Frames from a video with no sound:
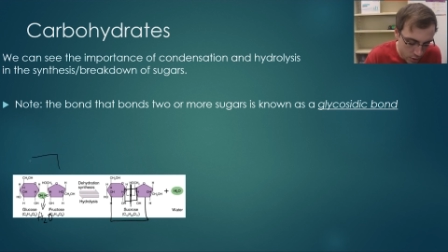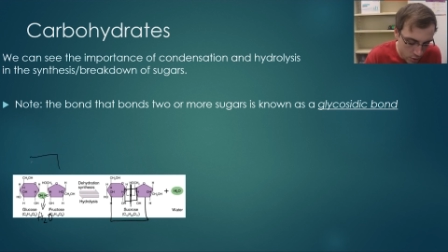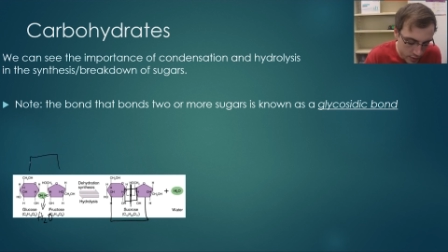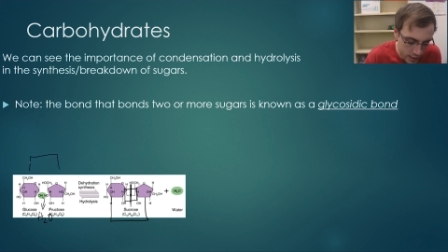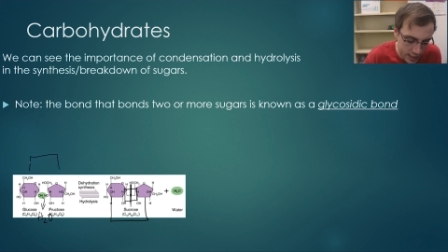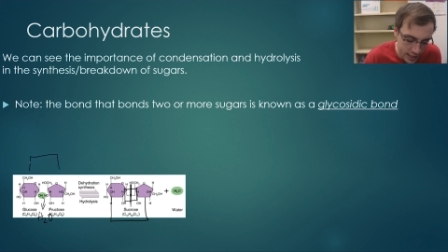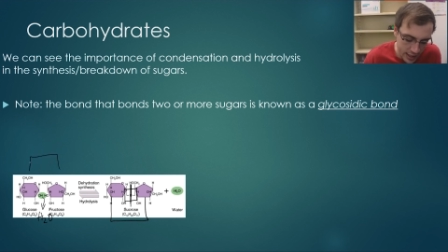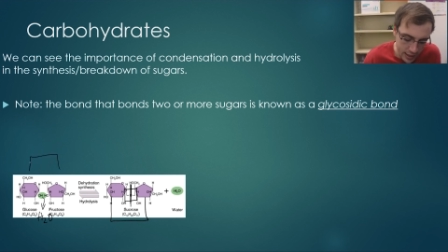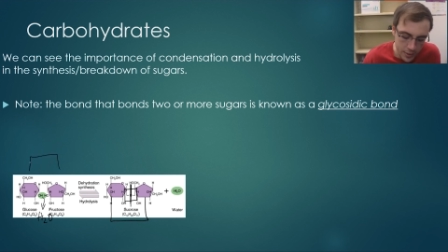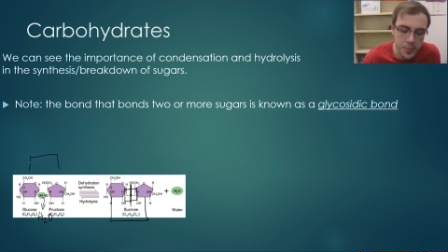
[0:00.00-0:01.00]
over
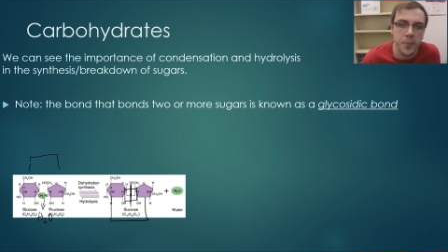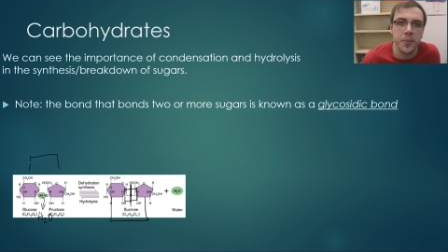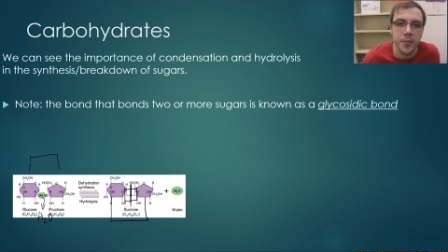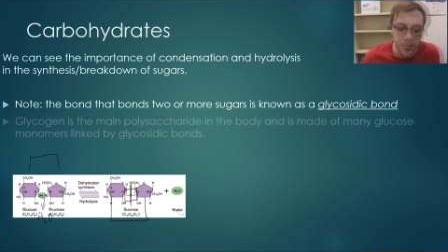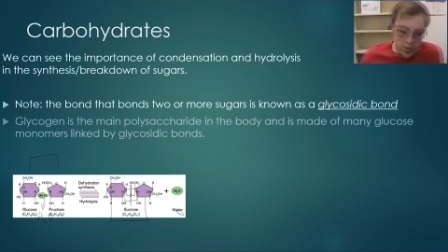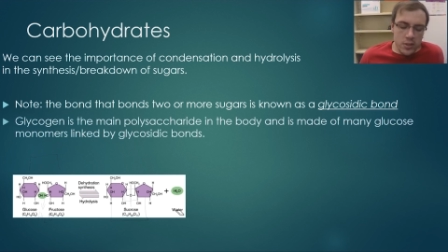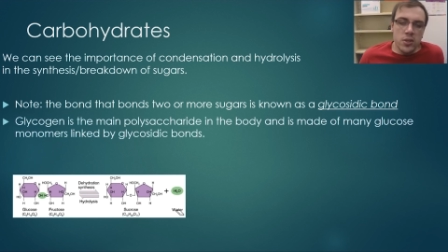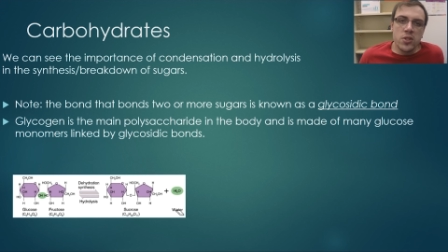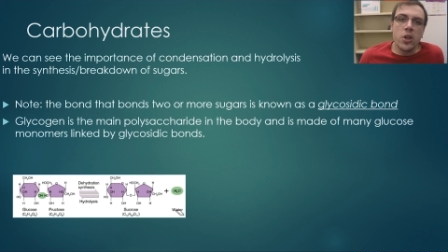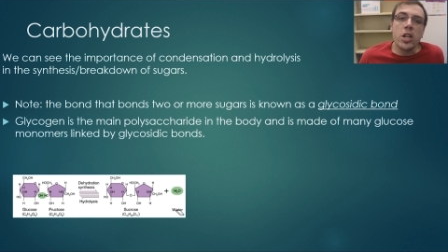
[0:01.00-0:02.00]
here.
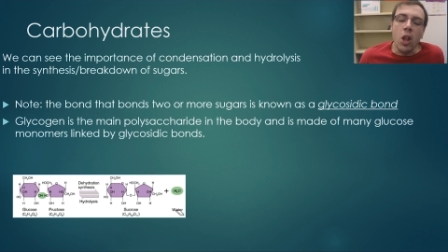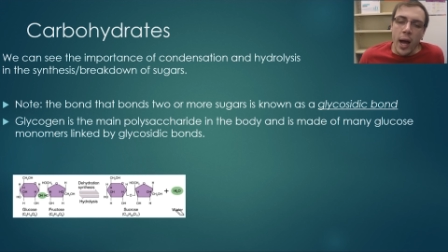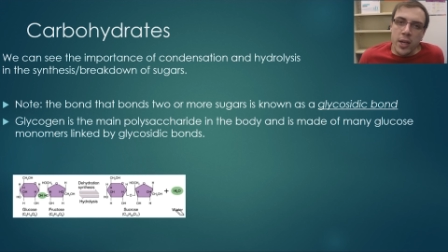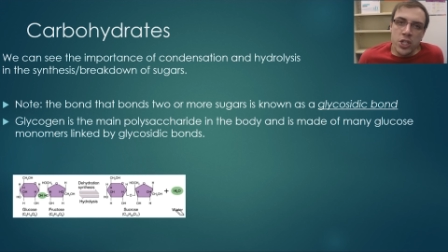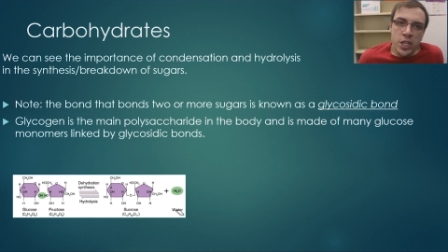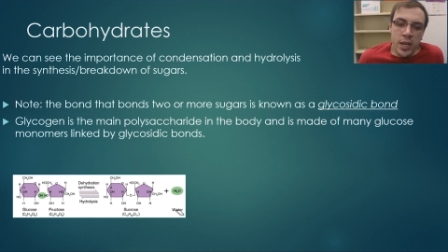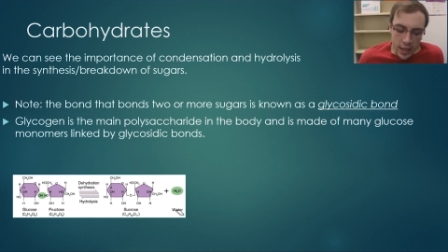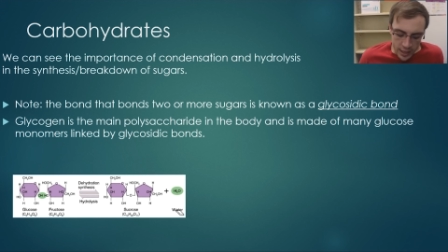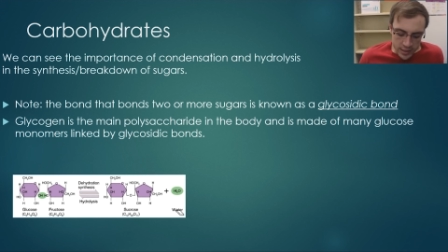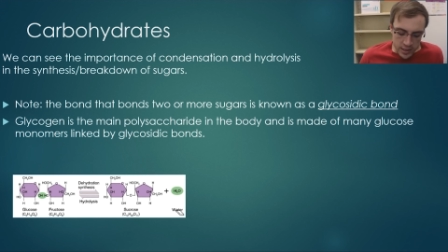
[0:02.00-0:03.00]
So glycogen
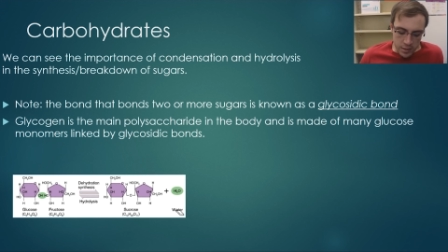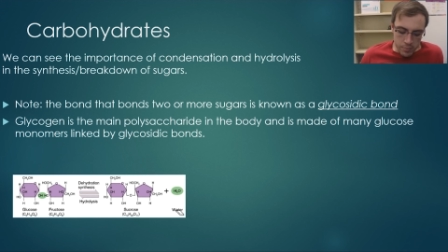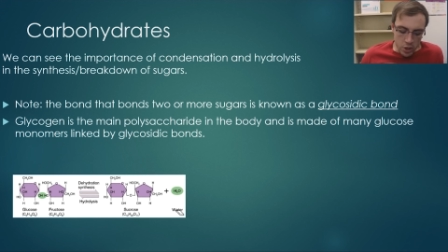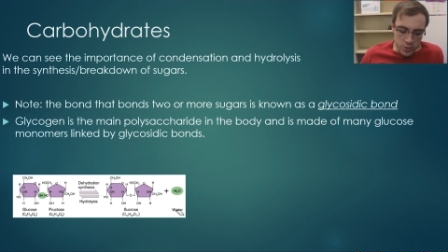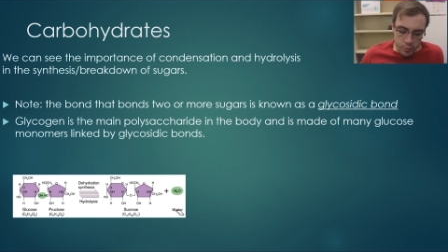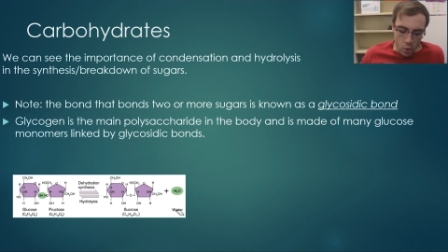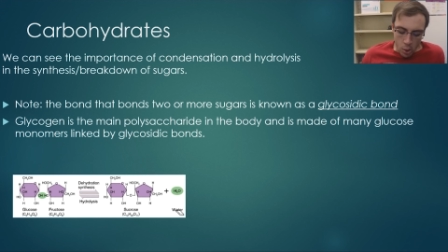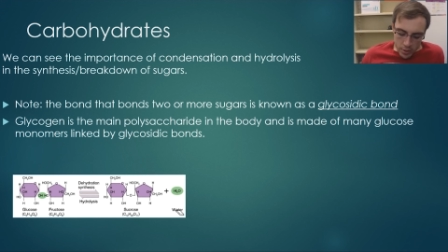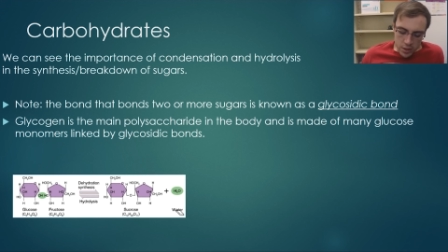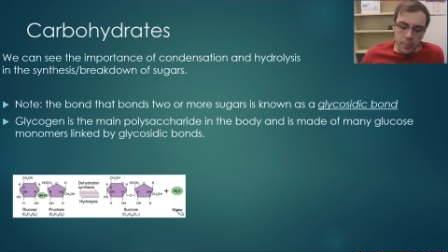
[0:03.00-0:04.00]
is the most
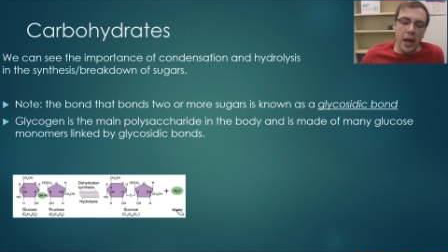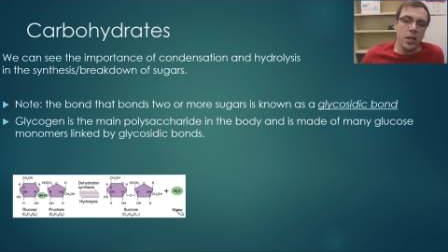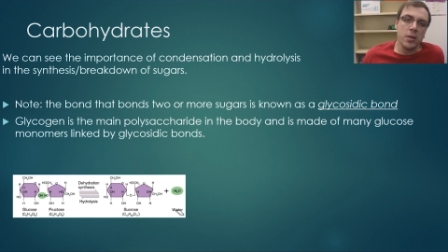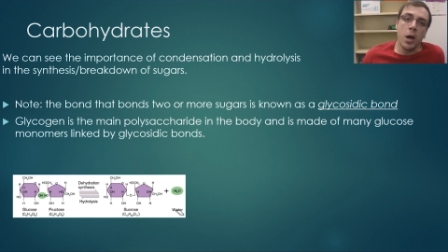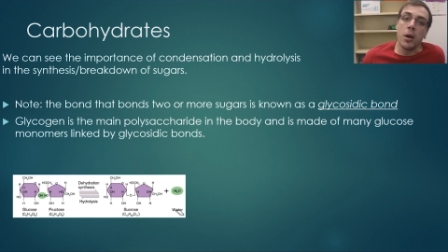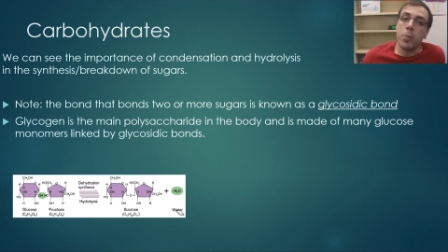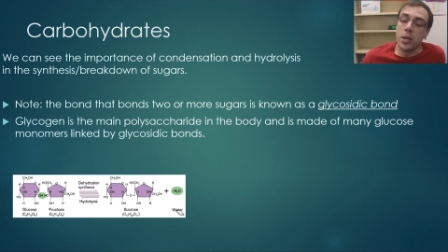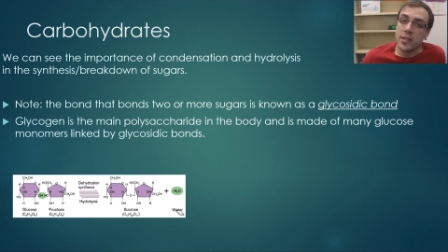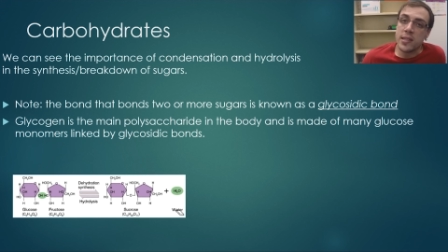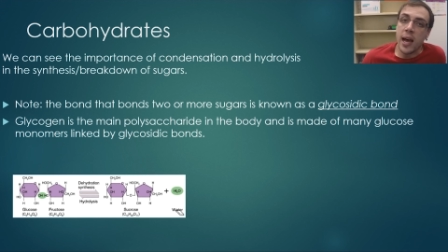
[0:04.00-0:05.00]
prominent
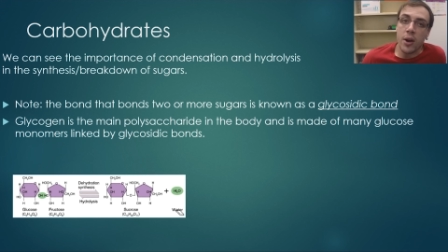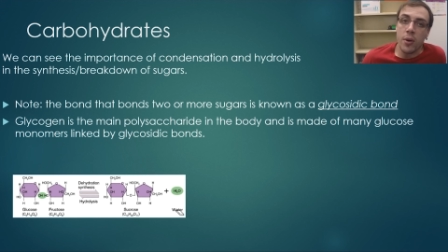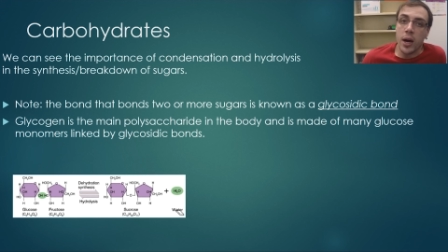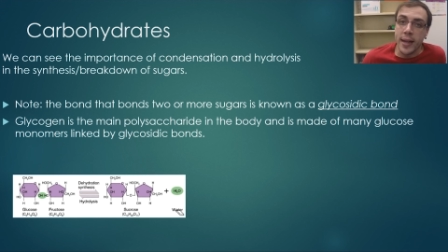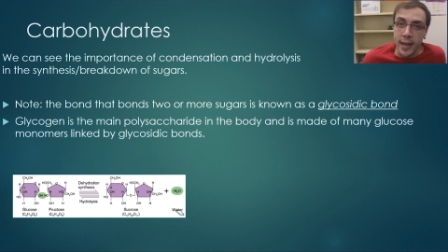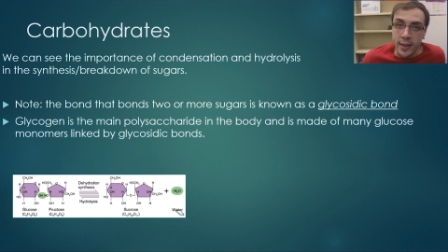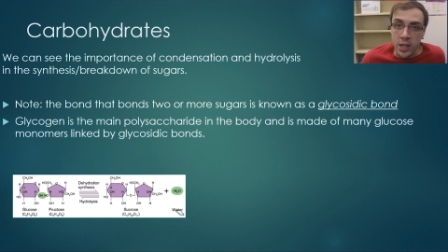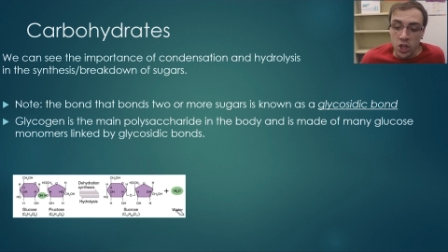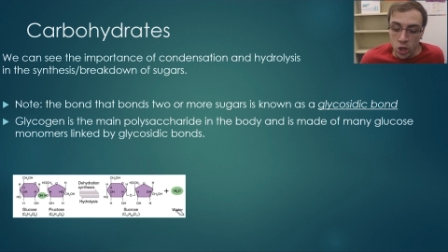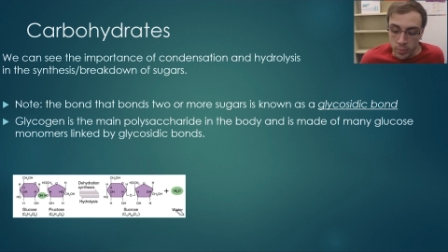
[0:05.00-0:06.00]
polysaccharide in the
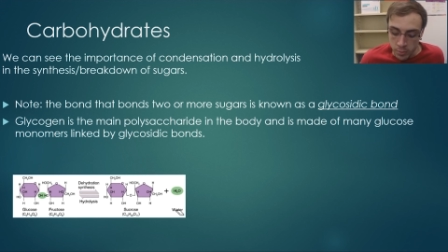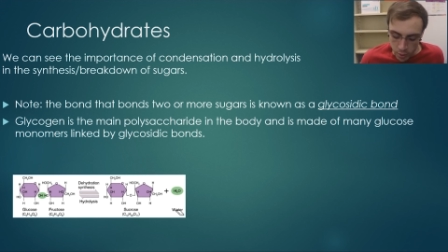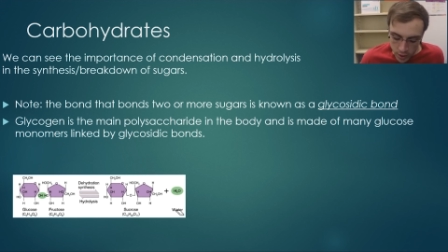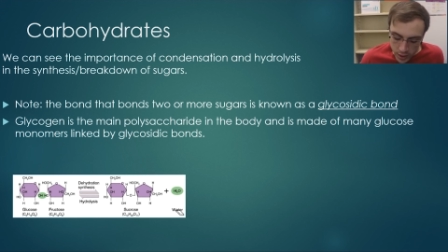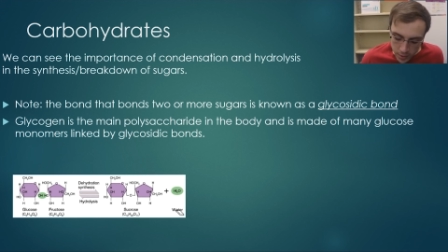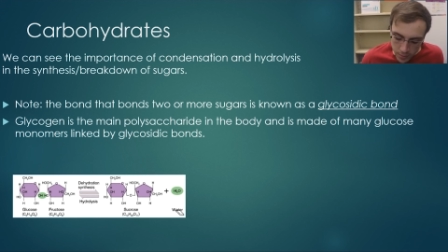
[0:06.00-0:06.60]
human body,